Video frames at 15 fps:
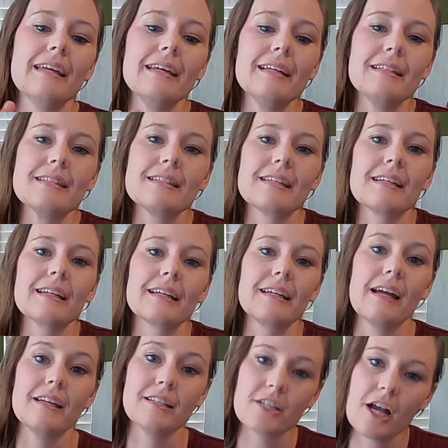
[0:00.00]
It's
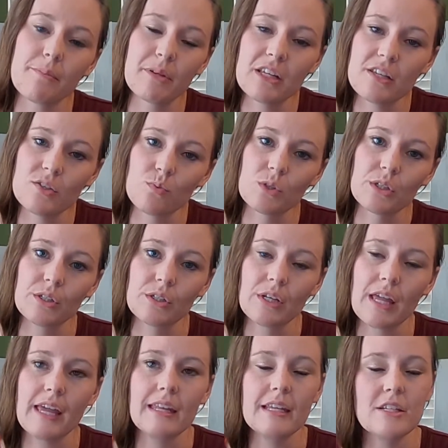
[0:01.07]
a Japanese
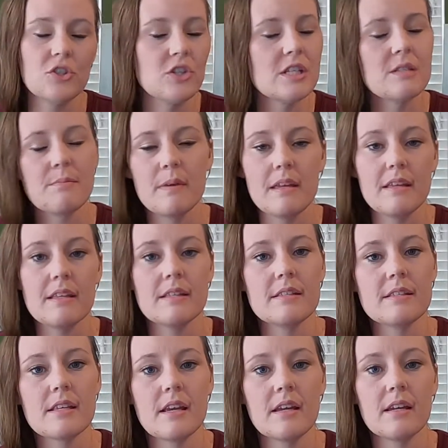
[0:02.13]
word, and it just
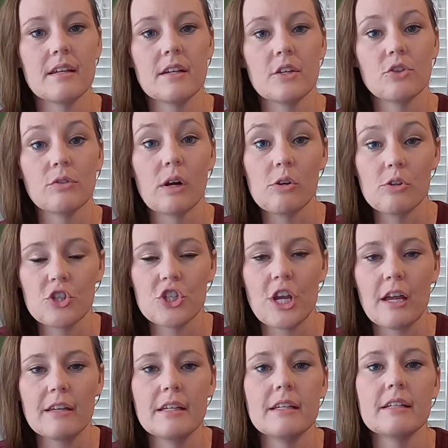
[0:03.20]
means
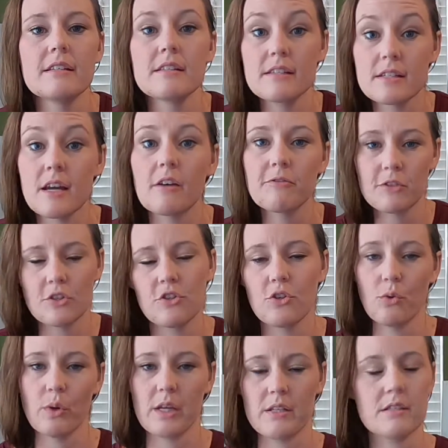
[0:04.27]
crocheting stuffed
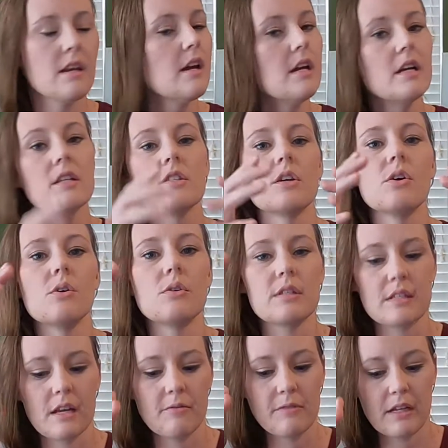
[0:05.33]
toys. So
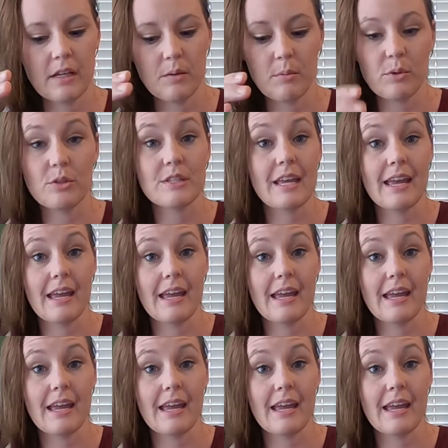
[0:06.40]
stuffed animals.